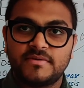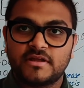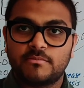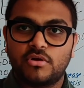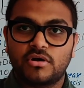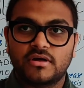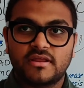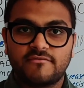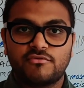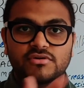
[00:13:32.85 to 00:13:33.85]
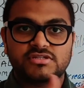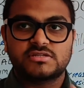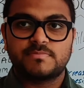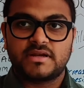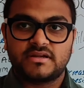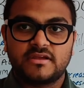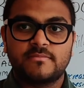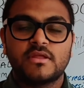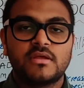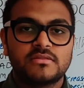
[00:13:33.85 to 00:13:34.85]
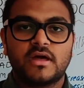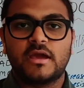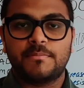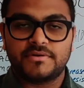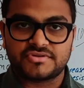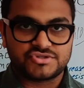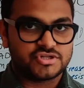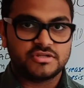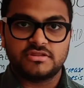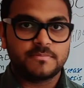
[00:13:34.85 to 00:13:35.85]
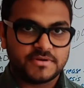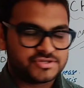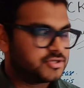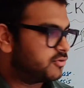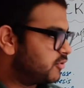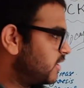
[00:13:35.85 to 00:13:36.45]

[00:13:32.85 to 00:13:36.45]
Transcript: beta blocker if you are suspecting the hypertension in the patient.